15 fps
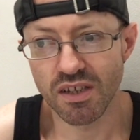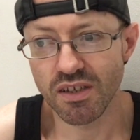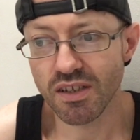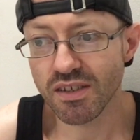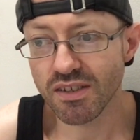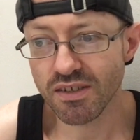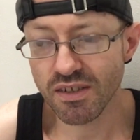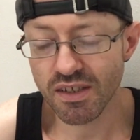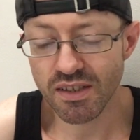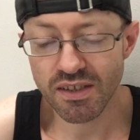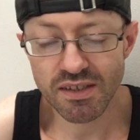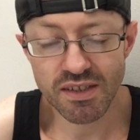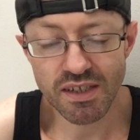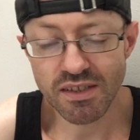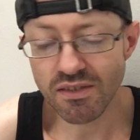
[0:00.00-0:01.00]
you could see
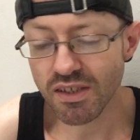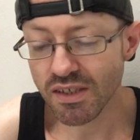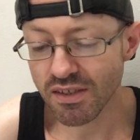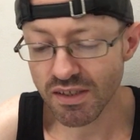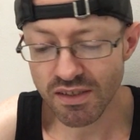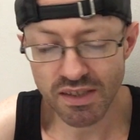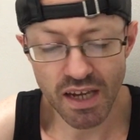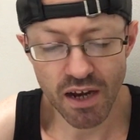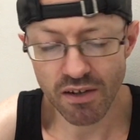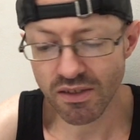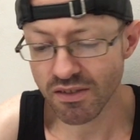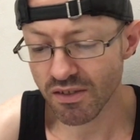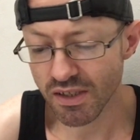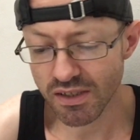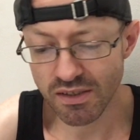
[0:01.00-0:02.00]
scenes like this,
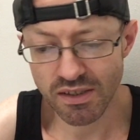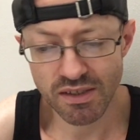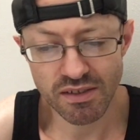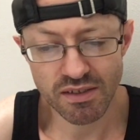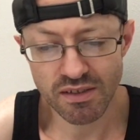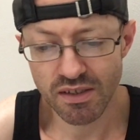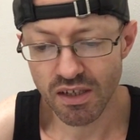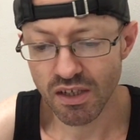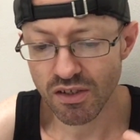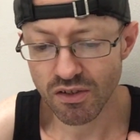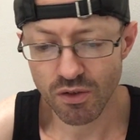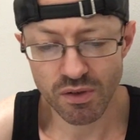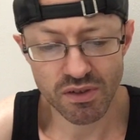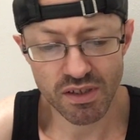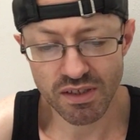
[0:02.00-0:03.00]
characters like this,
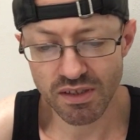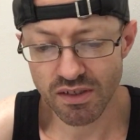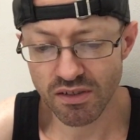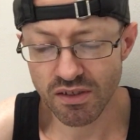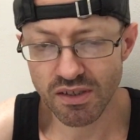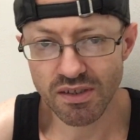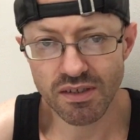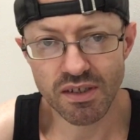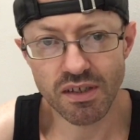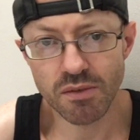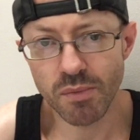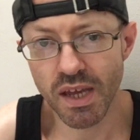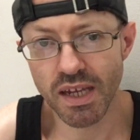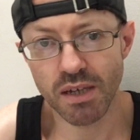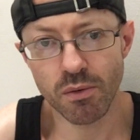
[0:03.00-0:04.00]
stories like this, you could see
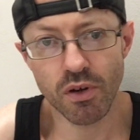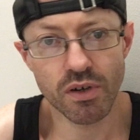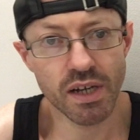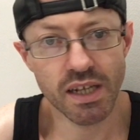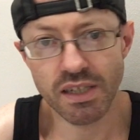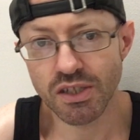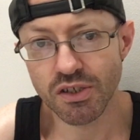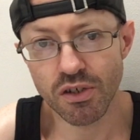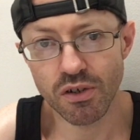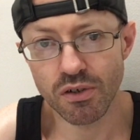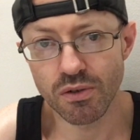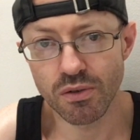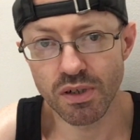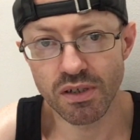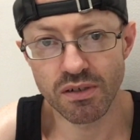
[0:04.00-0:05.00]
them anywhere on any show
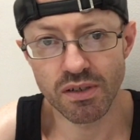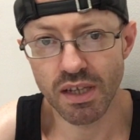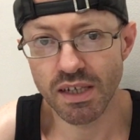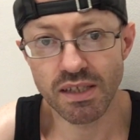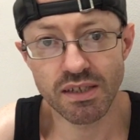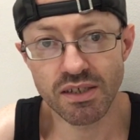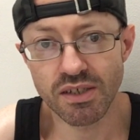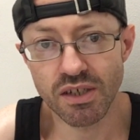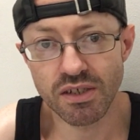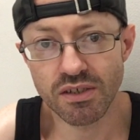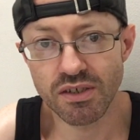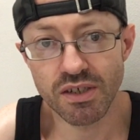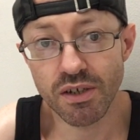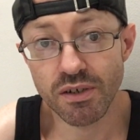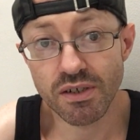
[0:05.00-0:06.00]
and any
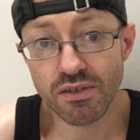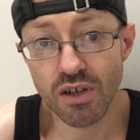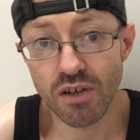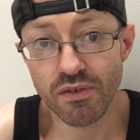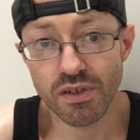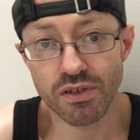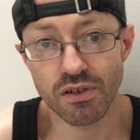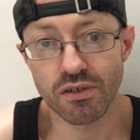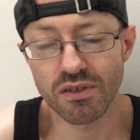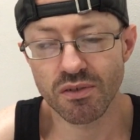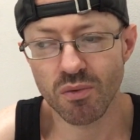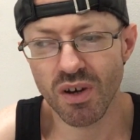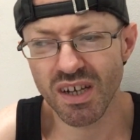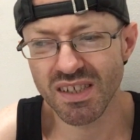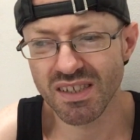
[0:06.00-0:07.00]
generic sci-fi show. That's
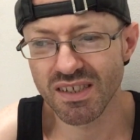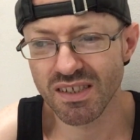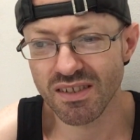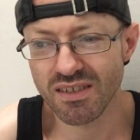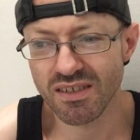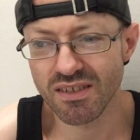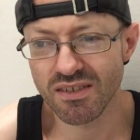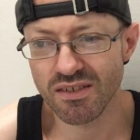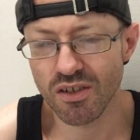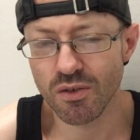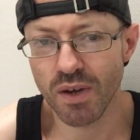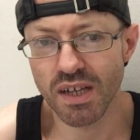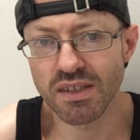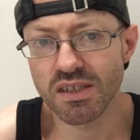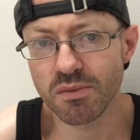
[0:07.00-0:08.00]
why it just is so
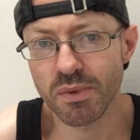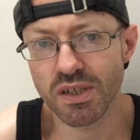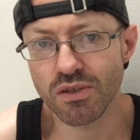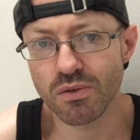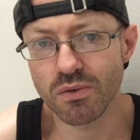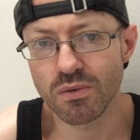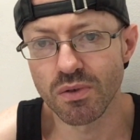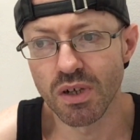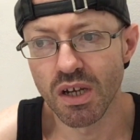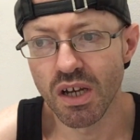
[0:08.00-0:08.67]
unspecial.